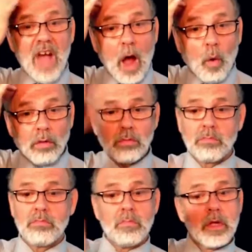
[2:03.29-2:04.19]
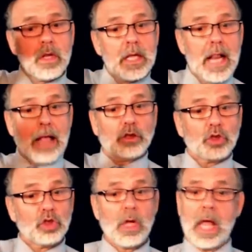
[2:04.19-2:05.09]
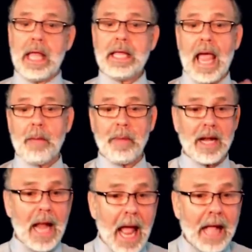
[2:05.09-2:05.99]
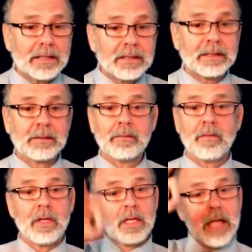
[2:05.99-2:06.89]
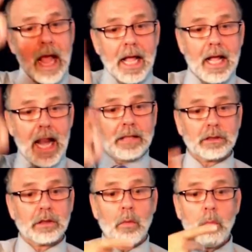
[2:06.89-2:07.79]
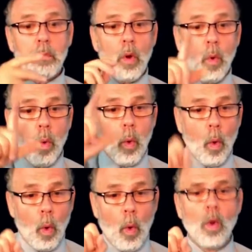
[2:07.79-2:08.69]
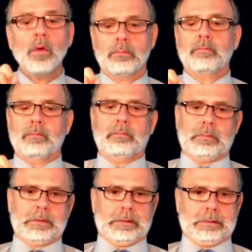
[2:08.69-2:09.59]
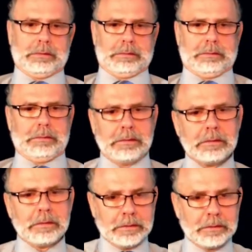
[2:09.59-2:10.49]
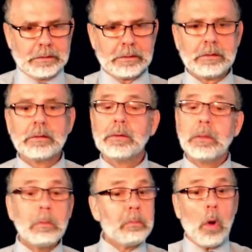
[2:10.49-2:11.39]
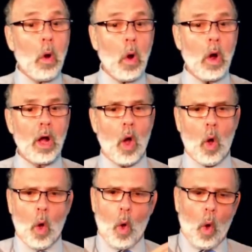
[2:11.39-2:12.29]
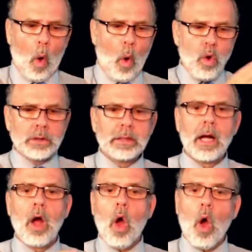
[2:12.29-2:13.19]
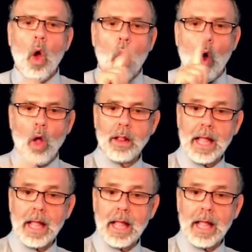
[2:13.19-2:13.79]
including municipal, provincial, and federal election campaigns, and at the voting polls. This is important.